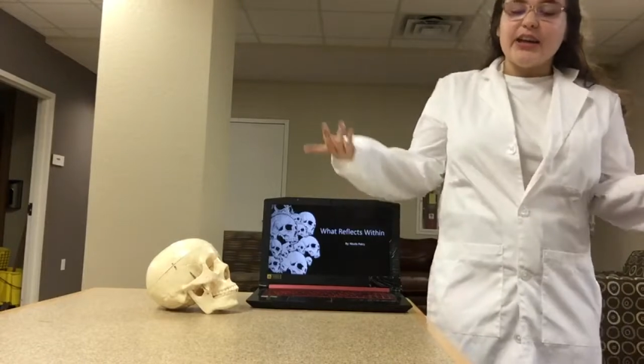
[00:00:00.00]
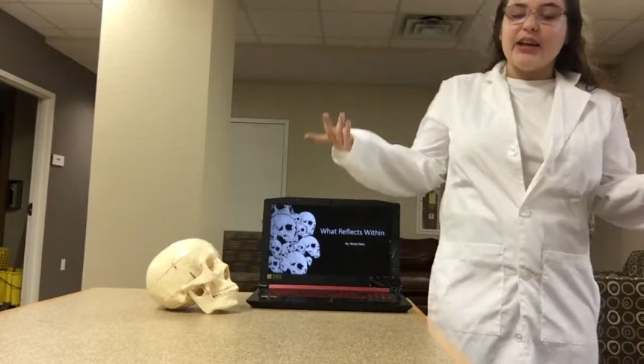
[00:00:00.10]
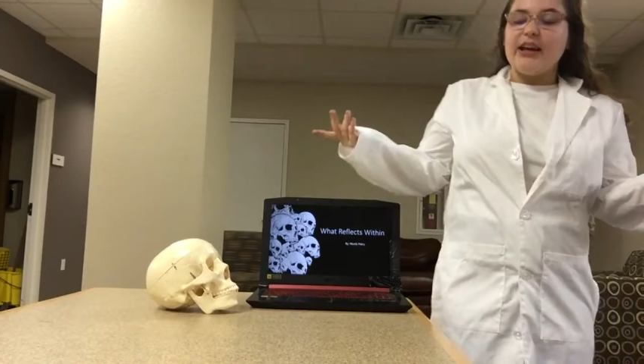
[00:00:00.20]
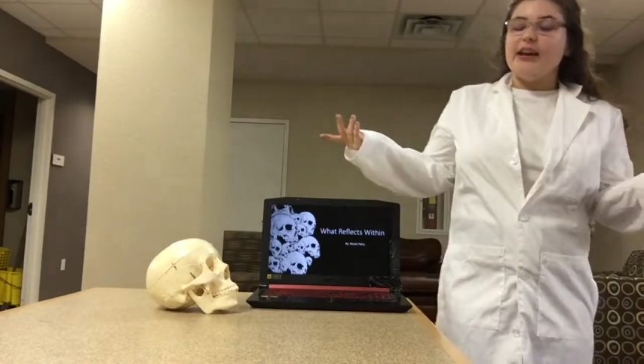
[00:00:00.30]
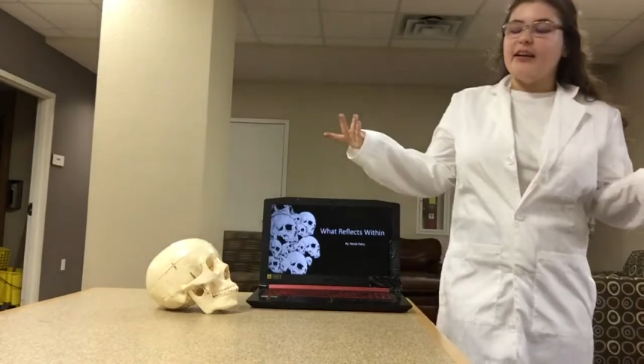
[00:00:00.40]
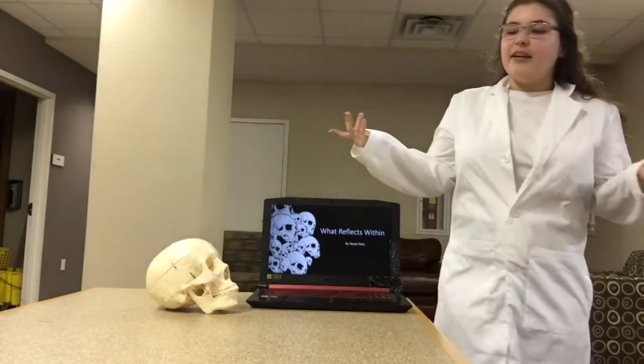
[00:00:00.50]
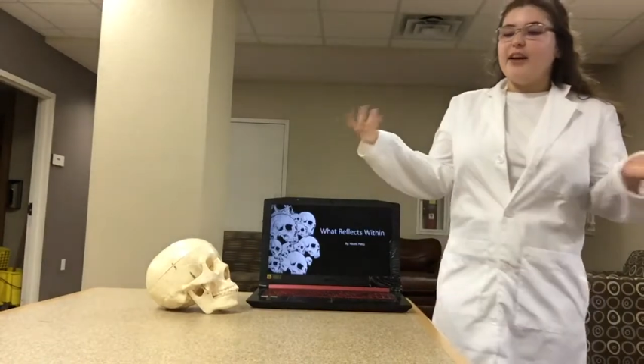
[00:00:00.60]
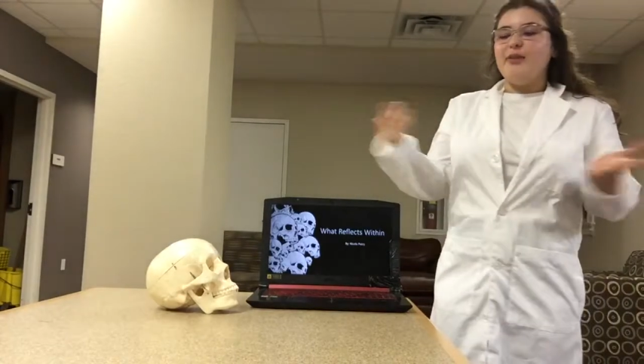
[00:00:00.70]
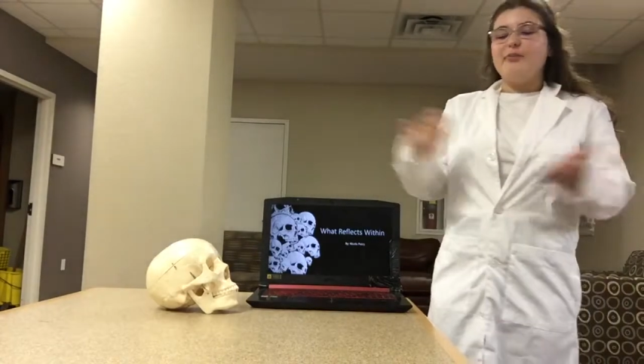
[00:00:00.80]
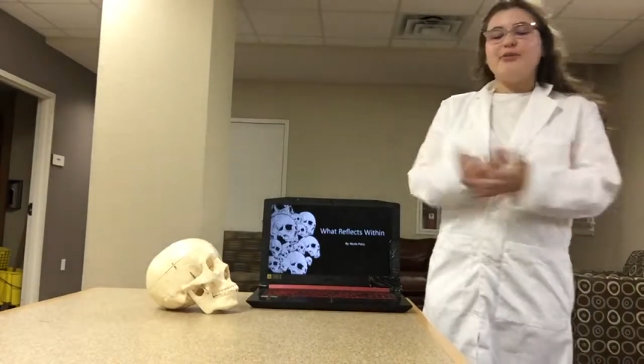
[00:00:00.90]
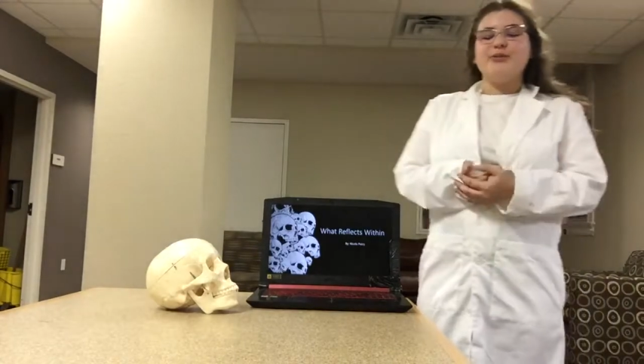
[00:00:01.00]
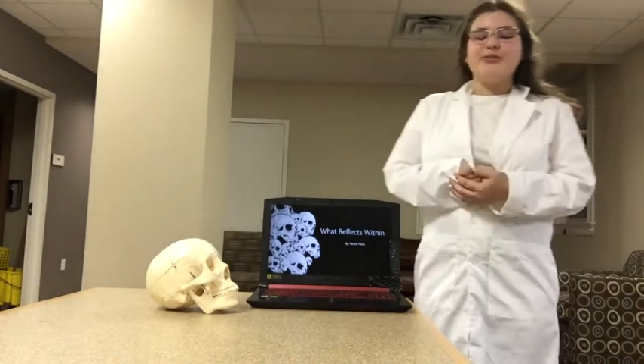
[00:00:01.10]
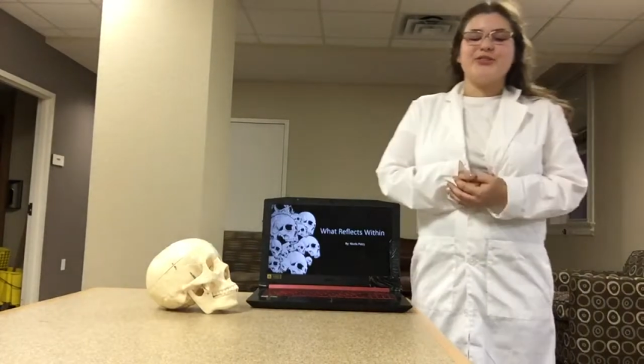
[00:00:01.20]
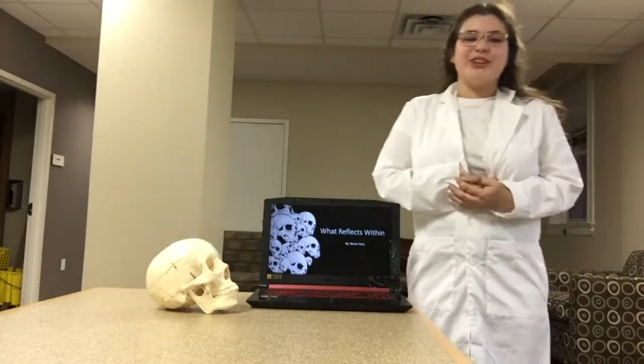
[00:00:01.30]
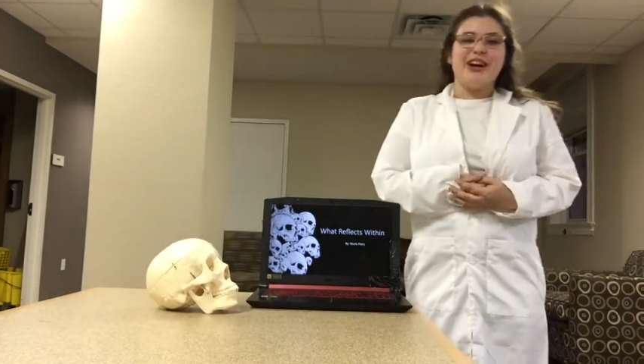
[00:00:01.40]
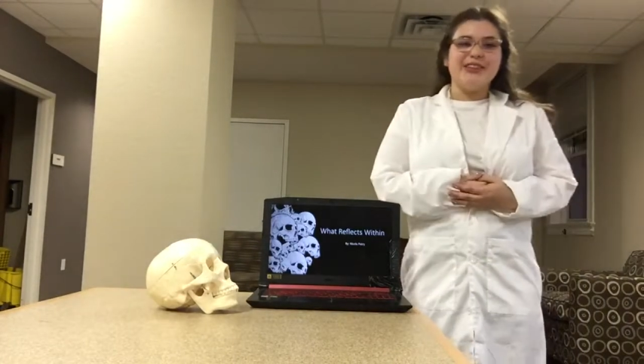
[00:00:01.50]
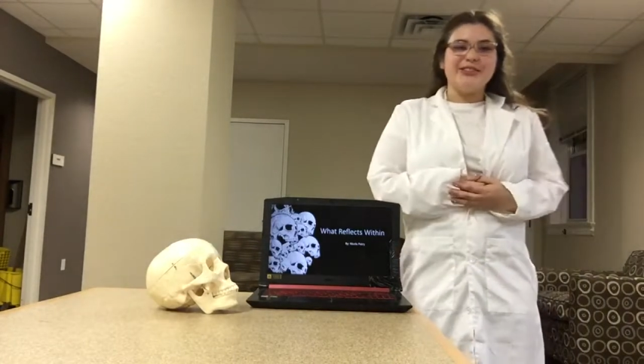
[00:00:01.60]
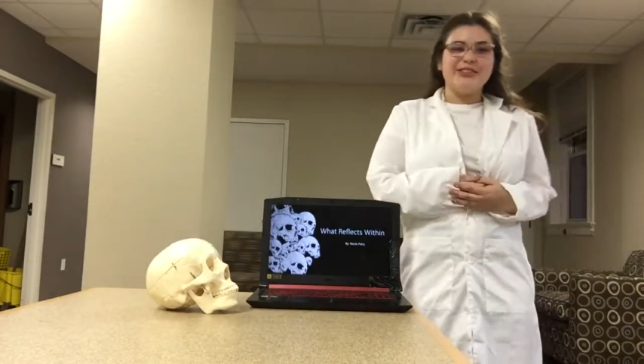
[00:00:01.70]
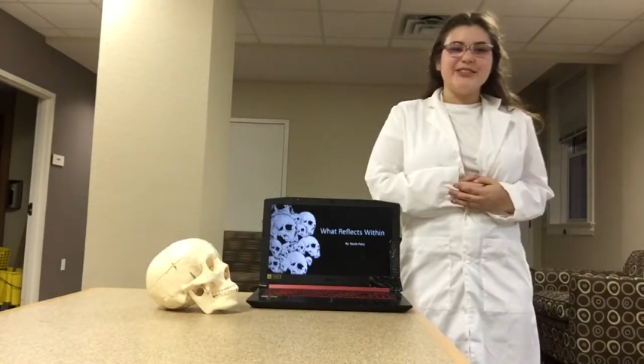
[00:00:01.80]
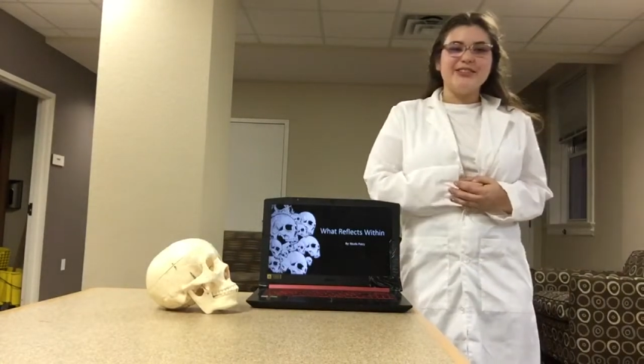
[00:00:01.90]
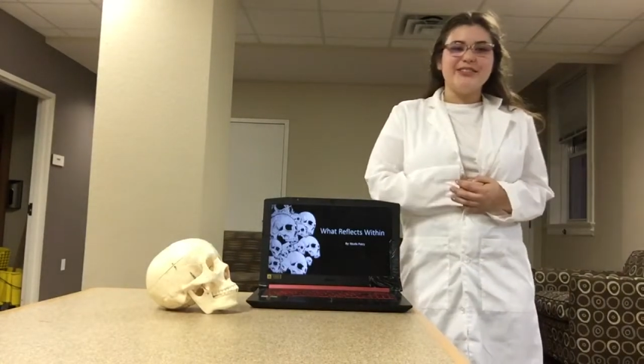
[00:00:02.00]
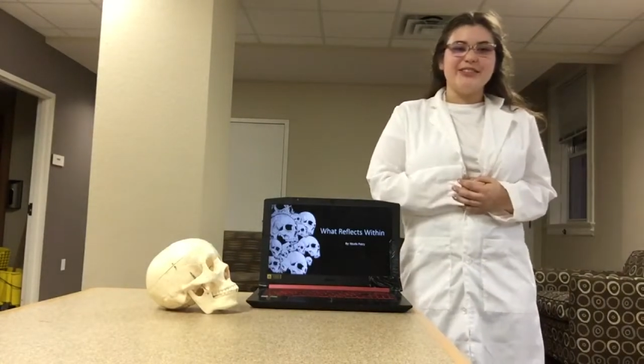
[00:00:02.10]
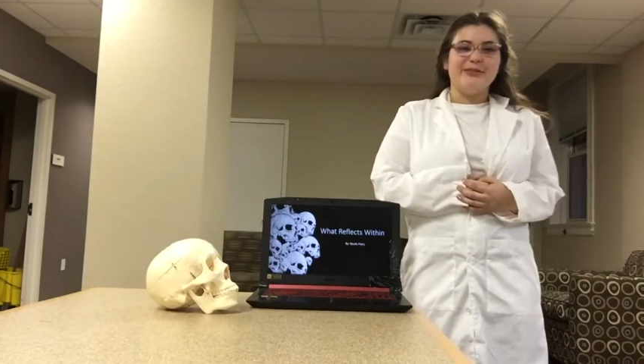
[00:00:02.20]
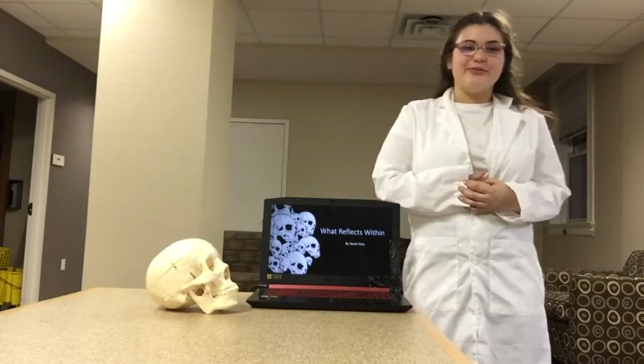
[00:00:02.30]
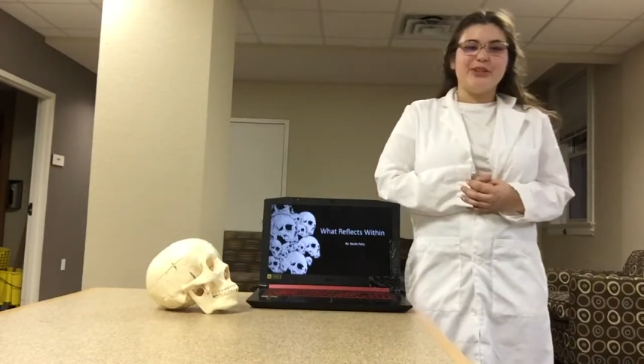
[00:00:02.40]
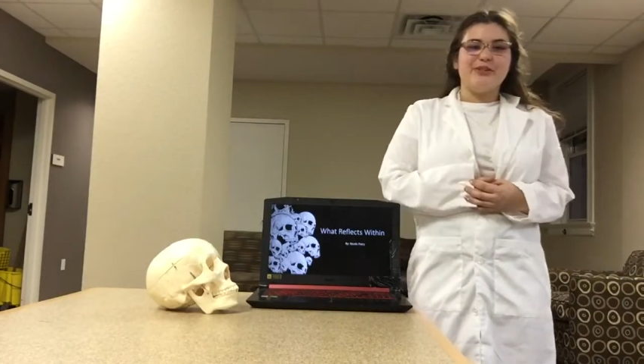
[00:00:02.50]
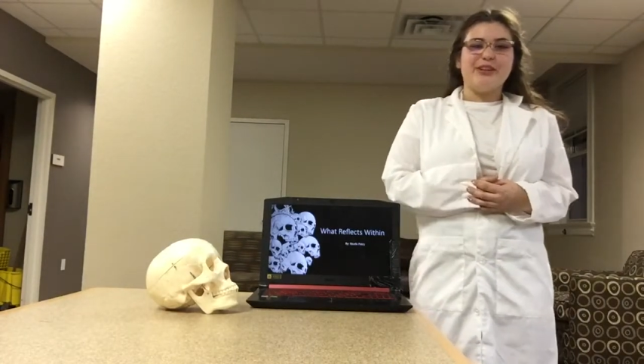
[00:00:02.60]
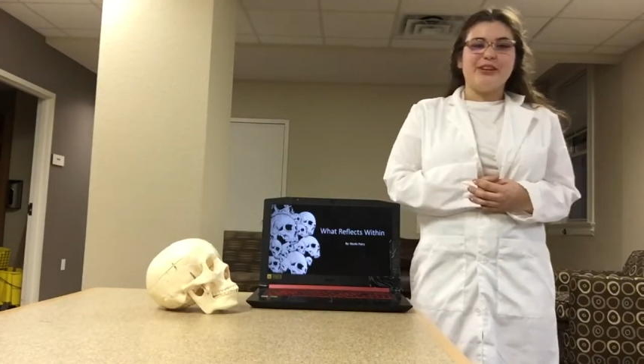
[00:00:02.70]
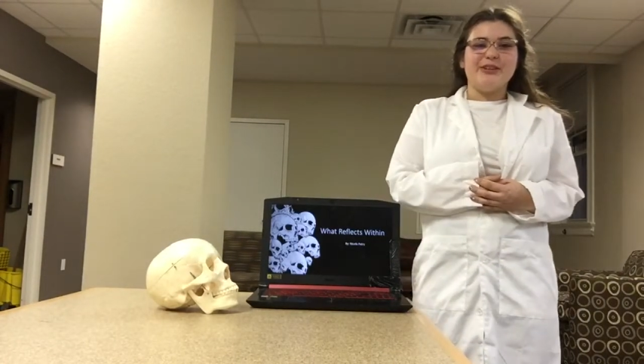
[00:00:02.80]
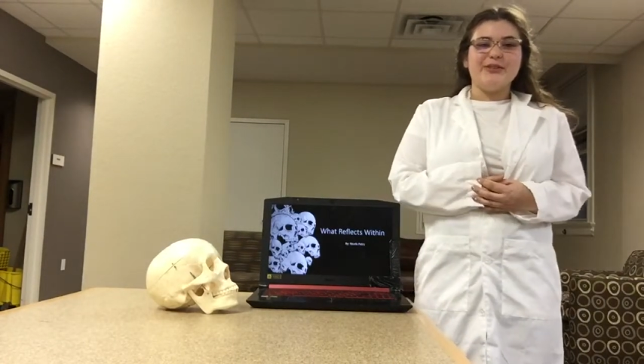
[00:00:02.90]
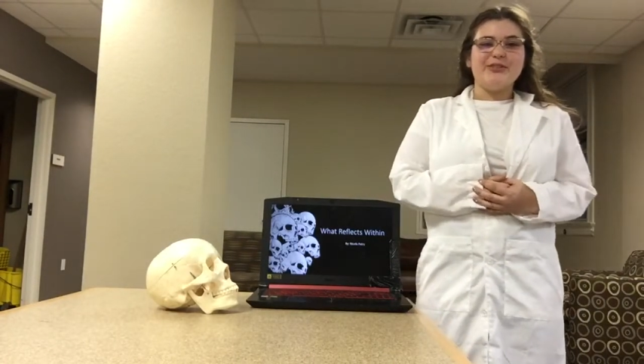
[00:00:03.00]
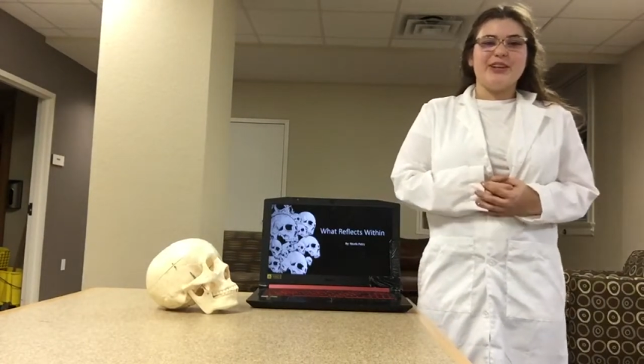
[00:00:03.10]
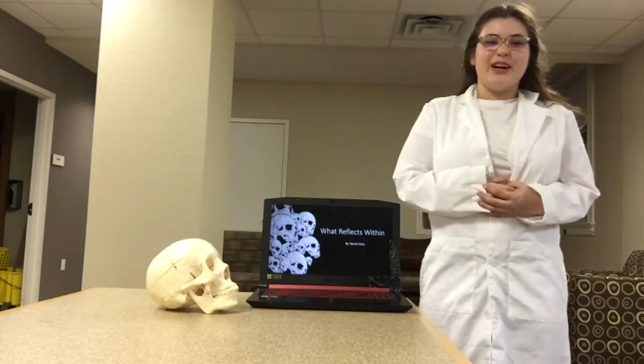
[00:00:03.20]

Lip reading: a humble scholar, if nothing else.